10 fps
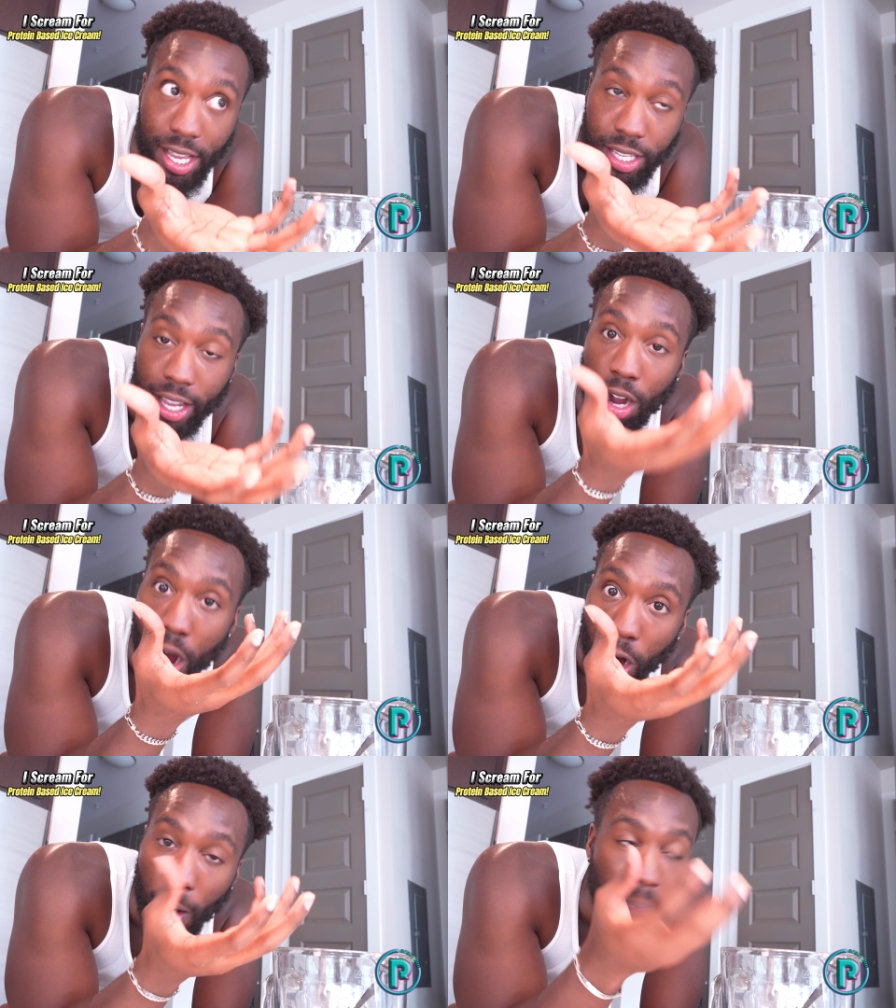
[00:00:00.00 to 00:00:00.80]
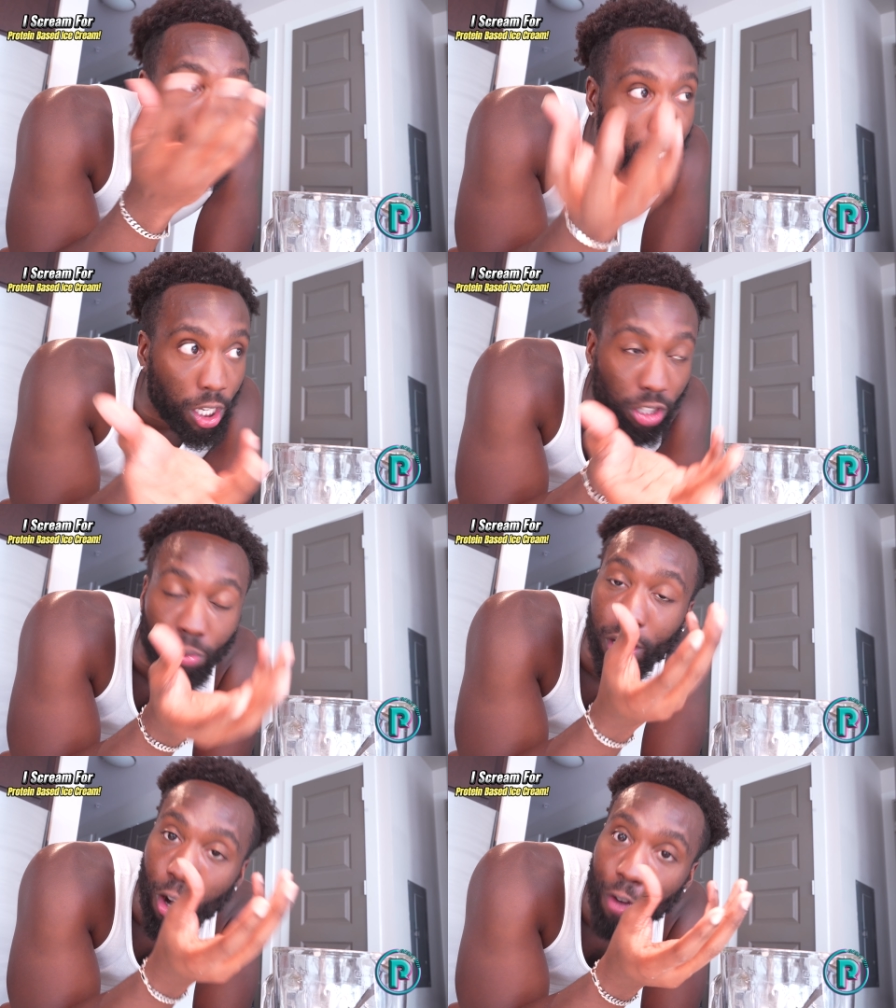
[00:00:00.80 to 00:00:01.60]
is a carb and it comes
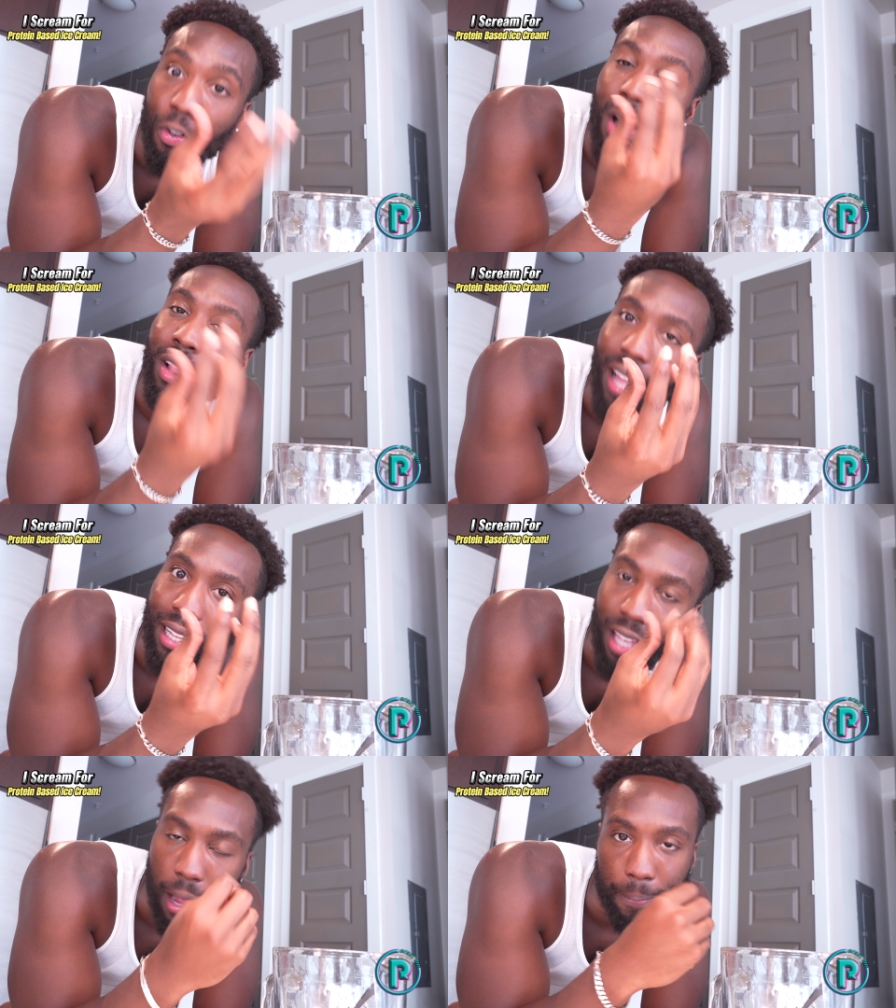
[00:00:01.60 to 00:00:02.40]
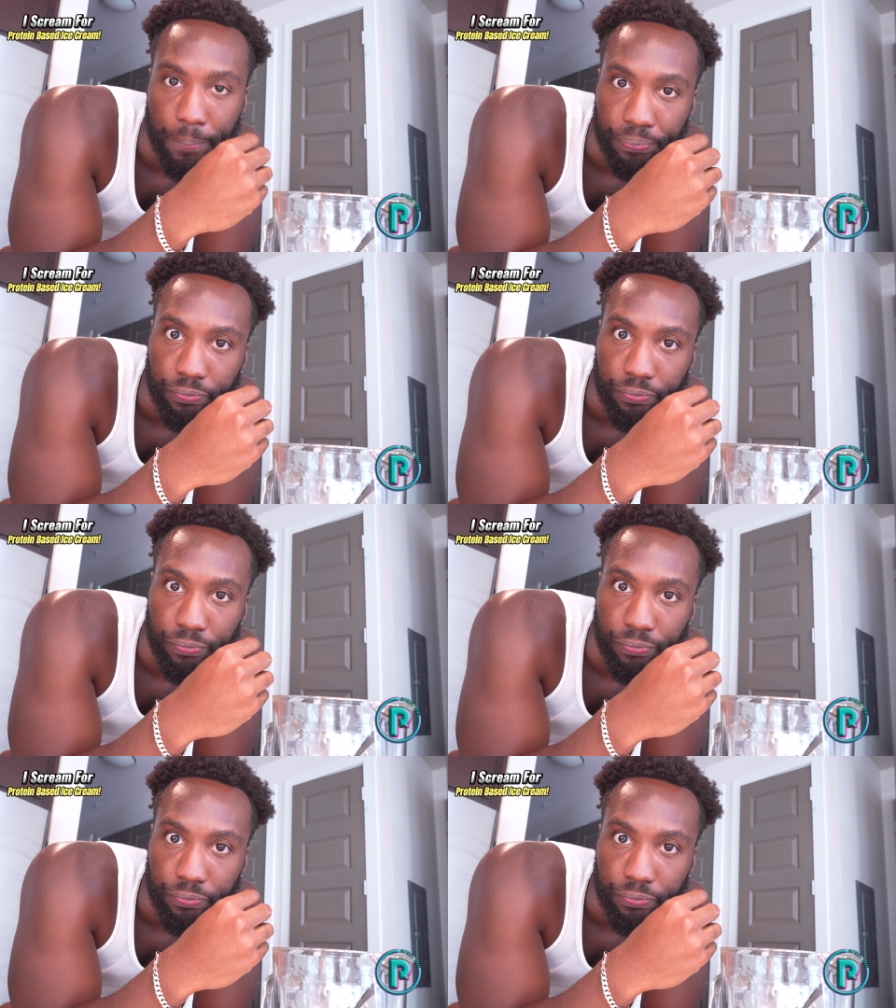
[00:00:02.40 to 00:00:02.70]
from the earth like that.